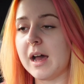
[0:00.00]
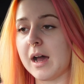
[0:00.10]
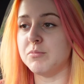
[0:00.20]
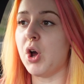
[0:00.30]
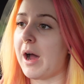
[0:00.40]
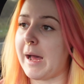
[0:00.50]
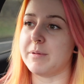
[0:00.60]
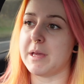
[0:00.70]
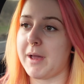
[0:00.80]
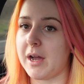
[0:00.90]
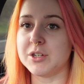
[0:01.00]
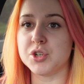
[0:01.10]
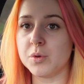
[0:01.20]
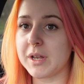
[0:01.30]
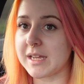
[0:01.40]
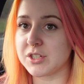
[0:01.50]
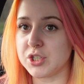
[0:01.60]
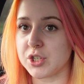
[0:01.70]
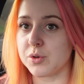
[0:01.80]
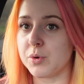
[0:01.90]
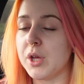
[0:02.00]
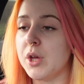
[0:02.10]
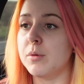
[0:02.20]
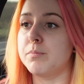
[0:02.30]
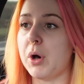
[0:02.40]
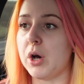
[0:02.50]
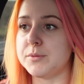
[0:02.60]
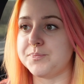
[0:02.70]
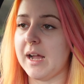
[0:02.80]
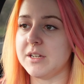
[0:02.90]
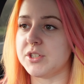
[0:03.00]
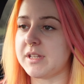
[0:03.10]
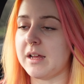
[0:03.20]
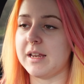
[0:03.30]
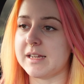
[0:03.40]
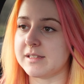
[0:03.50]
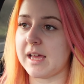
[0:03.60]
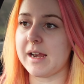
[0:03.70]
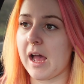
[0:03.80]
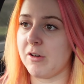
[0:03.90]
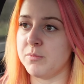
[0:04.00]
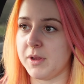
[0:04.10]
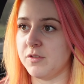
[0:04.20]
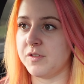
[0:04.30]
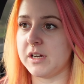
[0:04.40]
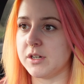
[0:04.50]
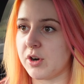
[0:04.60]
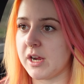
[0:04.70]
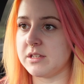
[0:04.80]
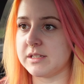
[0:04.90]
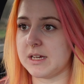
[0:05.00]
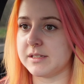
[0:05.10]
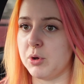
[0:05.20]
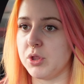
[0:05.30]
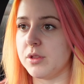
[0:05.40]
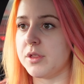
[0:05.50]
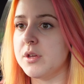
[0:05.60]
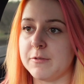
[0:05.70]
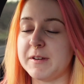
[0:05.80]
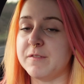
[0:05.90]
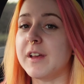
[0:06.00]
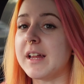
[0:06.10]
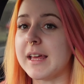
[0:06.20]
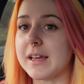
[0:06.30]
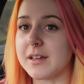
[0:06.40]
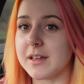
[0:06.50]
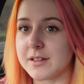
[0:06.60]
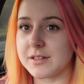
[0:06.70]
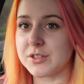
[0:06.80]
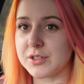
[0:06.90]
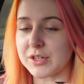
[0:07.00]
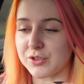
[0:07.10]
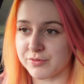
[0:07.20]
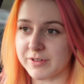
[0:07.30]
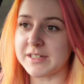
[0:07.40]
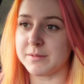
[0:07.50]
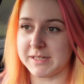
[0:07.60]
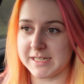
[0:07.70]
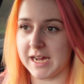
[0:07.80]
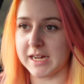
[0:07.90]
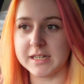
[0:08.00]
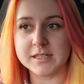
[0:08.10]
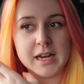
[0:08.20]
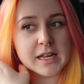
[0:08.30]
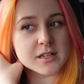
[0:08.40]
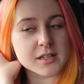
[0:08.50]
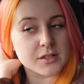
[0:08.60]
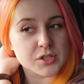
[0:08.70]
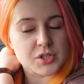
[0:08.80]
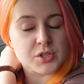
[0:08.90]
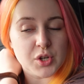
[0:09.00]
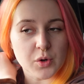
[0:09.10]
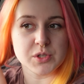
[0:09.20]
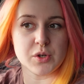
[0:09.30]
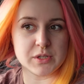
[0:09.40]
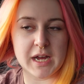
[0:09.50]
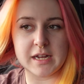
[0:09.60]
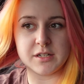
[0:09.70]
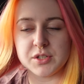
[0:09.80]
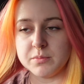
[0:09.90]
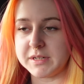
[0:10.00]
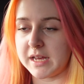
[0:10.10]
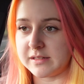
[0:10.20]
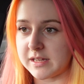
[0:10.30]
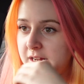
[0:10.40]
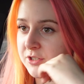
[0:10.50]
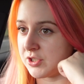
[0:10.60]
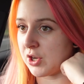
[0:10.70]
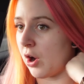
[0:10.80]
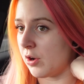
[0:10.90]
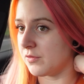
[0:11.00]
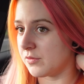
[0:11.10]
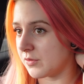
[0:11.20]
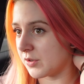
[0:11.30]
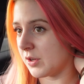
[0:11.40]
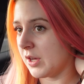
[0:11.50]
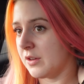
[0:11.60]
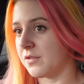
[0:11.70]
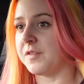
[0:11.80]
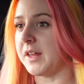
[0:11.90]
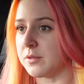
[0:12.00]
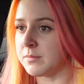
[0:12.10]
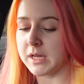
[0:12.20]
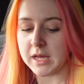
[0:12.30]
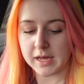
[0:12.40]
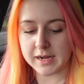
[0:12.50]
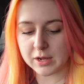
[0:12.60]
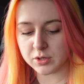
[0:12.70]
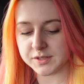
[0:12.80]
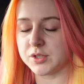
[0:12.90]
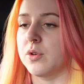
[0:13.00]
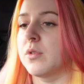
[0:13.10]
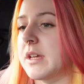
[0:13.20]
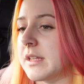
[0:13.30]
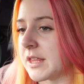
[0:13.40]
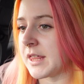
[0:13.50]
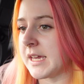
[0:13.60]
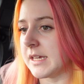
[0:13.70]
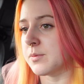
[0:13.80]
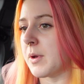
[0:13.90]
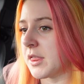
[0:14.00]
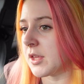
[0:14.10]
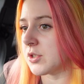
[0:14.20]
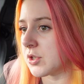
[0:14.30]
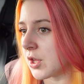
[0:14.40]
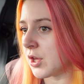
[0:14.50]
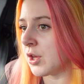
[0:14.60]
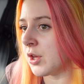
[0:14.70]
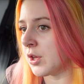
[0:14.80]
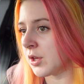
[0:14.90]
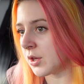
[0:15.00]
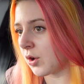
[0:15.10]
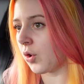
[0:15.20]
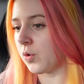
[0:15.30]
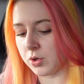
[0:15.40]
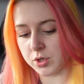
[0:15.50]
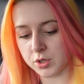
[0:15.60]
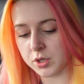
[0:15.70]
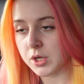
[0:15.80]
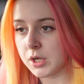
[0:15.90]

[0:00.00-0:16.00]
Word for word: I'm not happy about, I don't like to do. But I just, I, like I said, I haven't been feeling great this last month. I've been feeling incredibly tired, like so, so tired some days, and I just can't film. And I also, the thing is, with the whole,